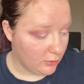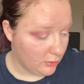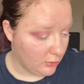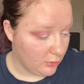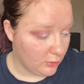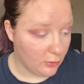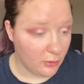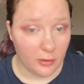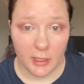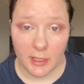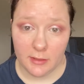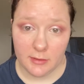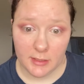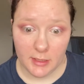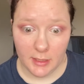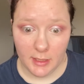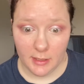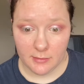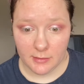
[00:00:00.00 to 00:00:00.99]
courthouse
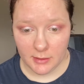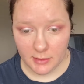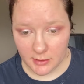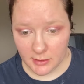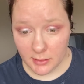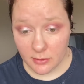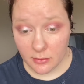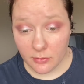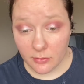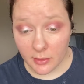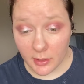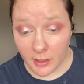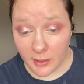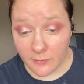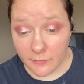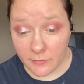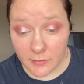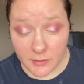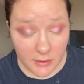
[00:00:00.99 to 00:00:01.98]
allows us to do that,
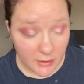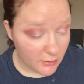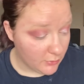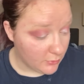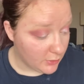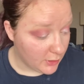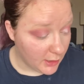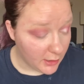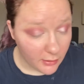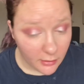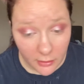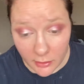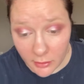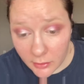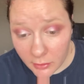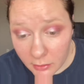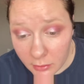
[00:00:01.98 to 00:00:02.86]
to let our